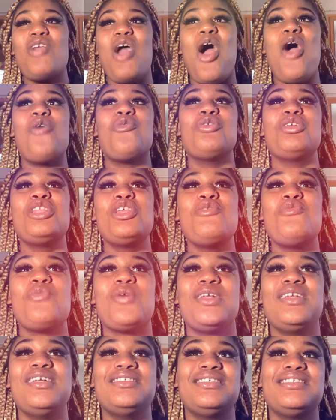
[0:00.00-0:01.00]
I really
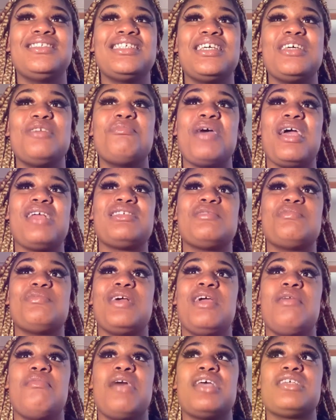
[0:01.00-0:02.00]
wanted to get back to
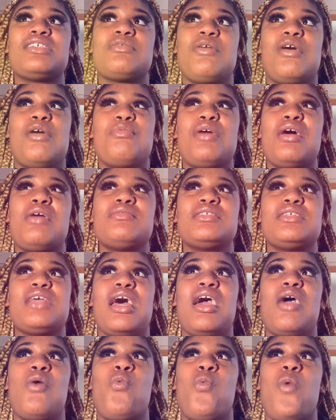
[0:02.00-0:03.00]
playing basketball, but I was
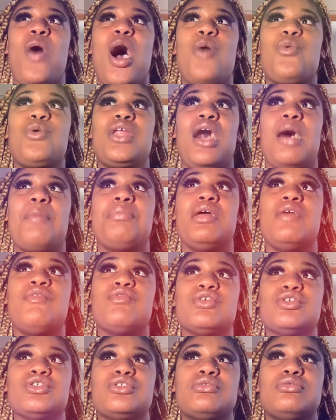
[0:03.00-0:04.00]
like, why would I play
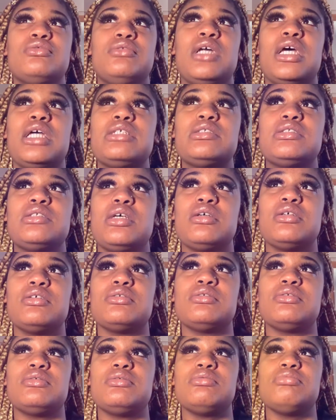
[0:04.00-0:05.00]
for a school that
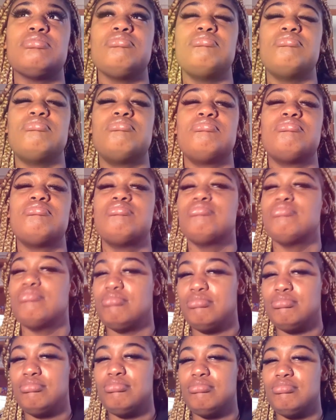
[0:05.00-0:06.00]
sucks?
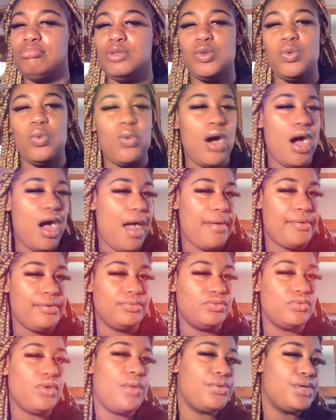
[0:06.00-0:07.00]
Why?
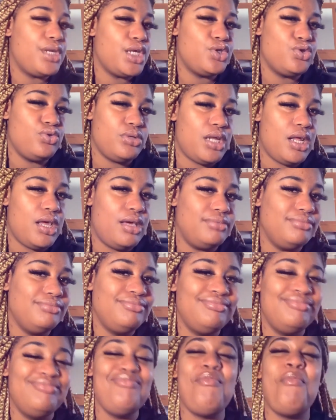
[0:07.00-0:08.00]
Why would I do
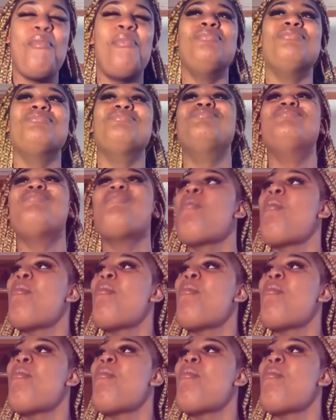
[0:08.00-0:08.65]
that?